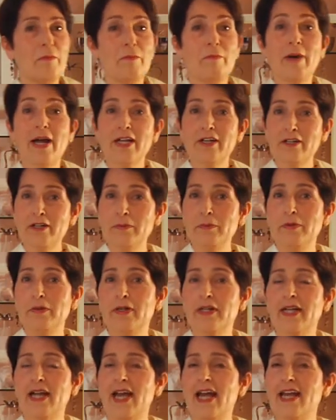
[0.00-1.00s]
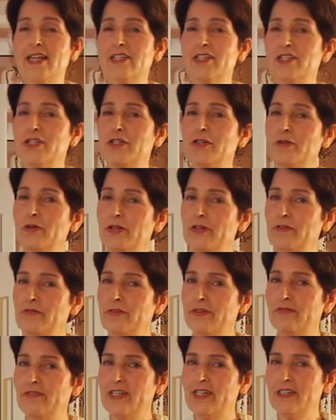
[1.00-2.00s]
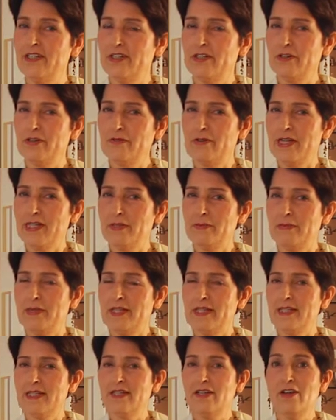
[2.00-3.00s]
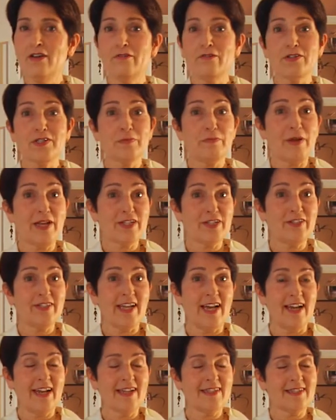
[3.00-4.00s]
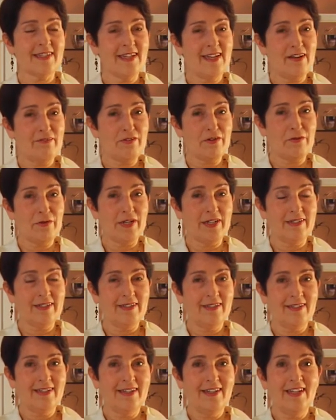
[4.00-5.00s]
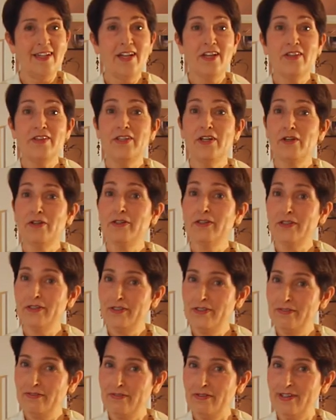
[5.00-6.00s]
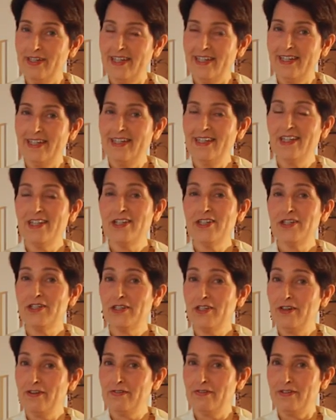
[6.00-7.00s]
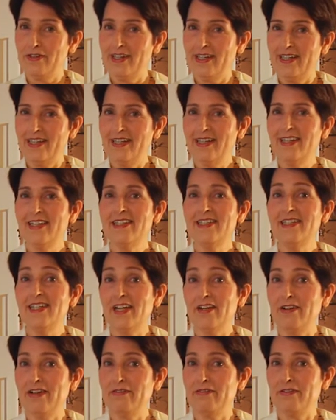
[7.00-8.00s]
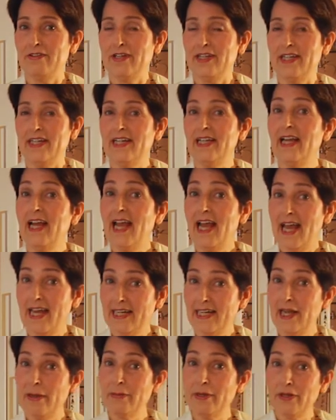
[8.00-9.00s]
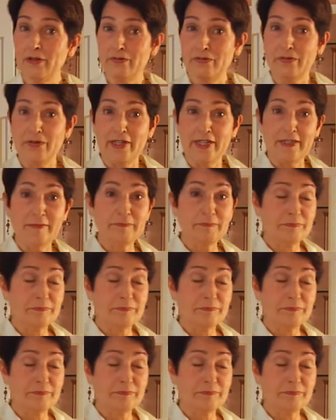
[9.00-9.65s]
My cookbook has 250 dessert recipes for special diets and everyone. They're gluten-free, sugar-free, dairy-free, and chemical-free.